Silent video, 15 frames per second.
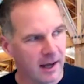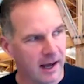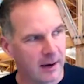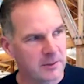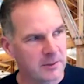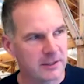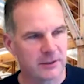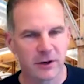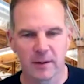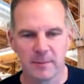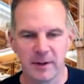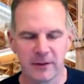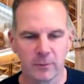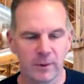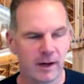I was at
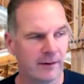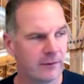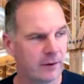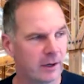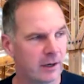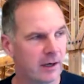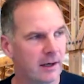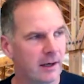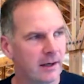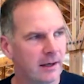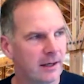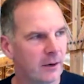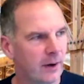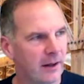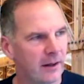Dartmouth whenever,
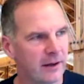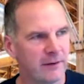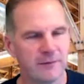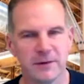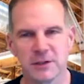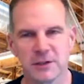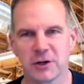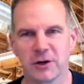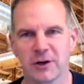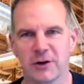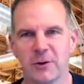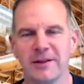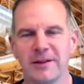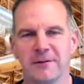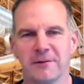Elliot Fisher
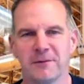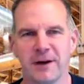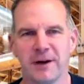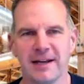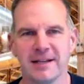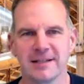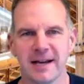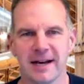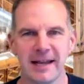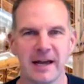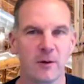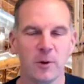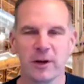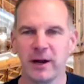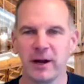coined the phrase
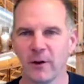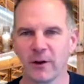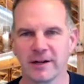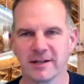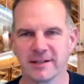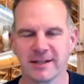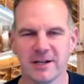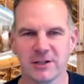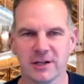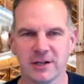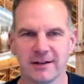accountable care organization,